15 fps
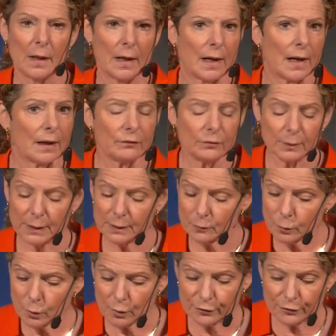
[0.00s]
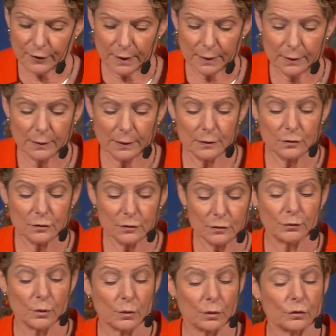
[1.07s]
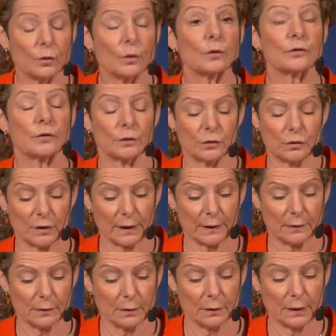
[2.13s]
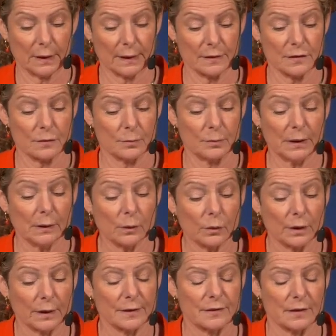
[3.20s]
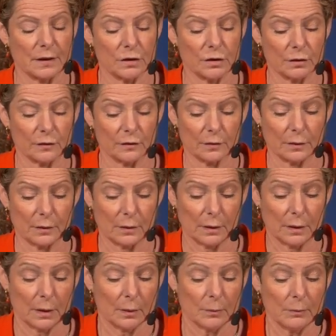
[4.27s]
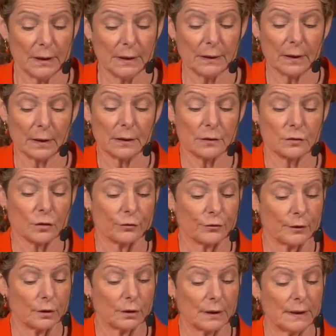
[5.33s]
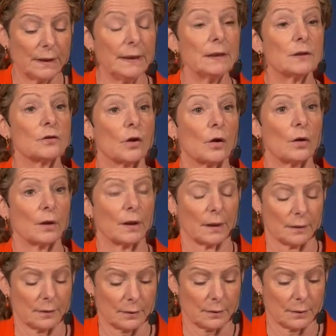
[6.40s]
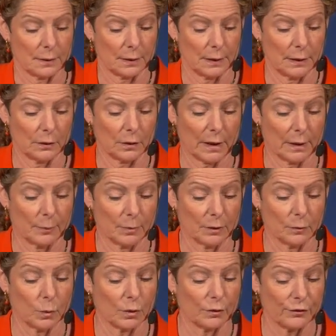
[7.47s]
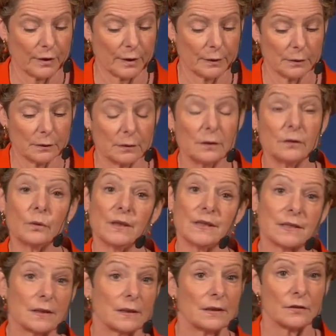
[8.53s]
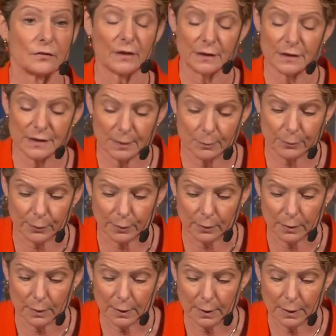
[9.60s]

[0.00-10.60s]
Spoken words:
Hybrid warfare is, of course, also a threat against media organizations. Media is often a key target in a hybrid warfare. The reason is very simple.